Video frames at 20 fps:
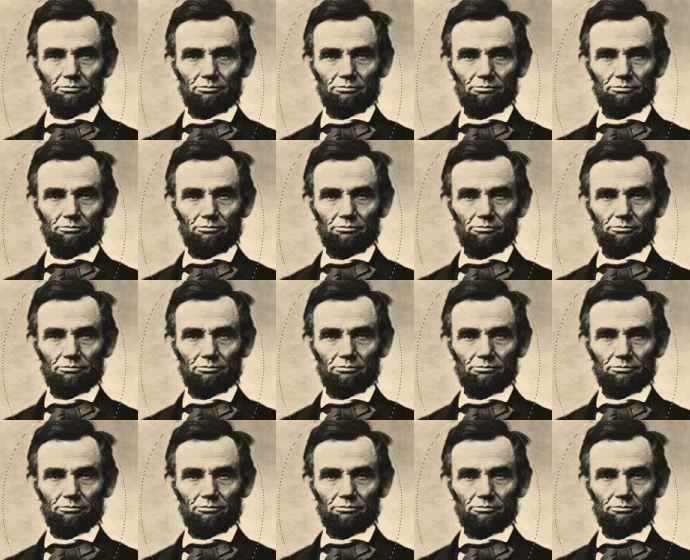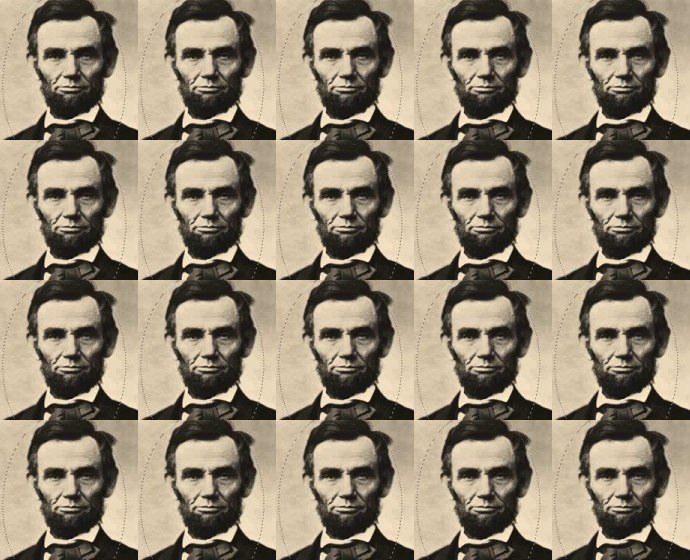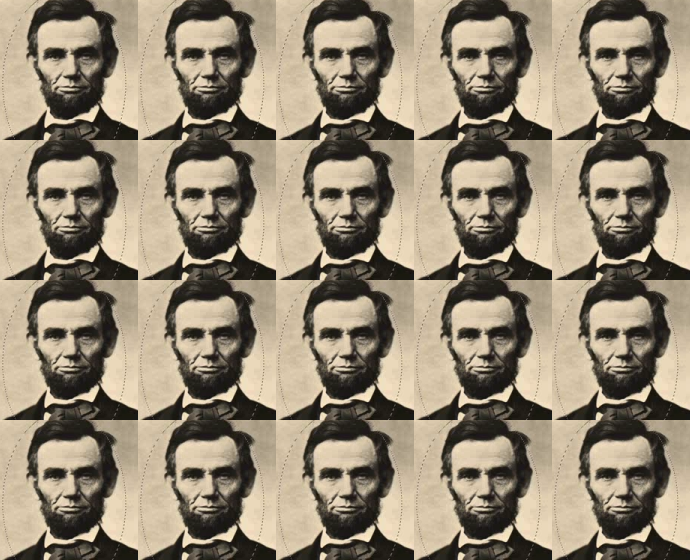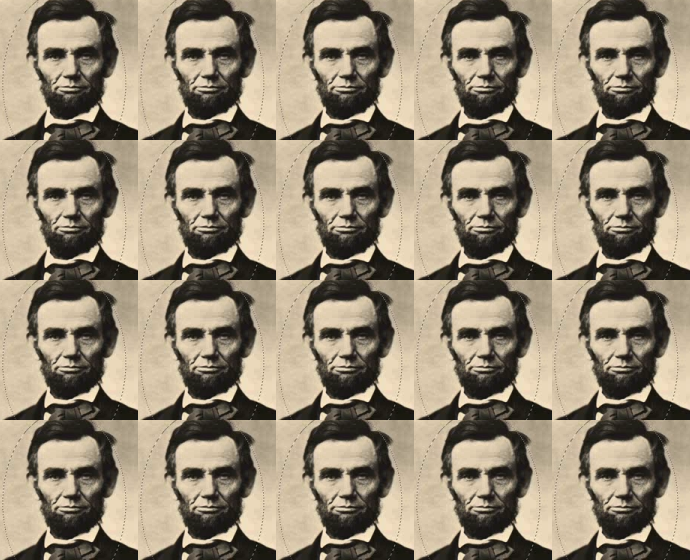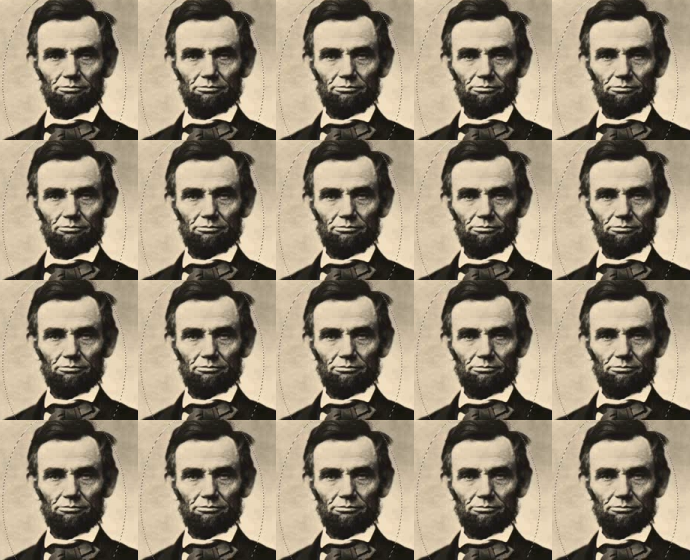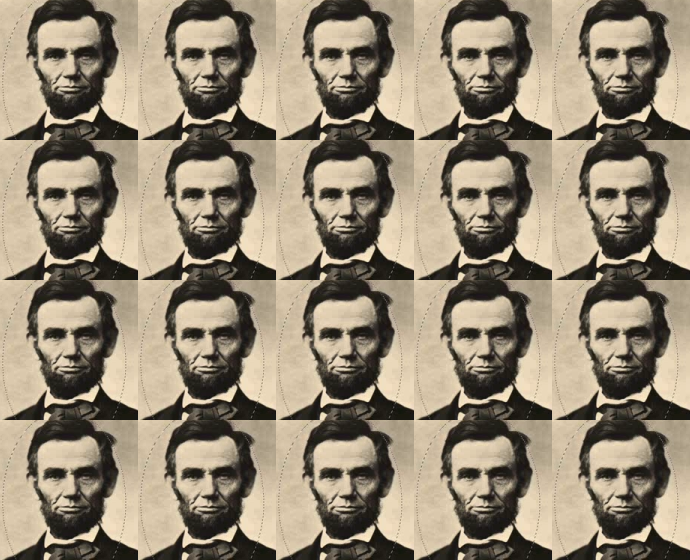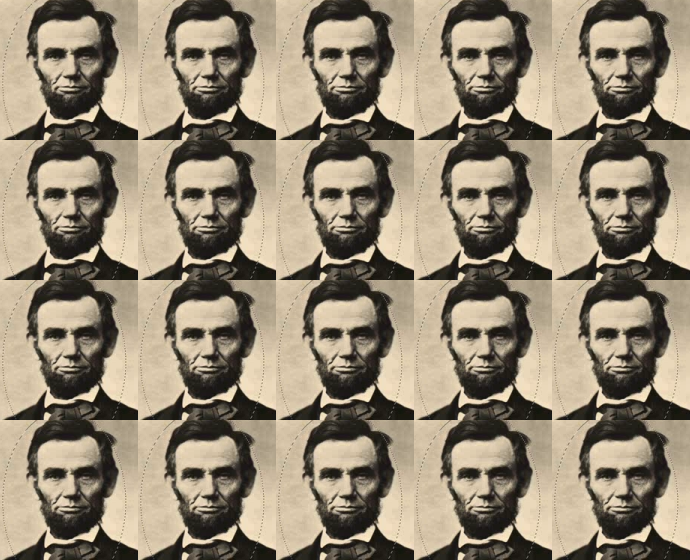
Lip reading: [no speech]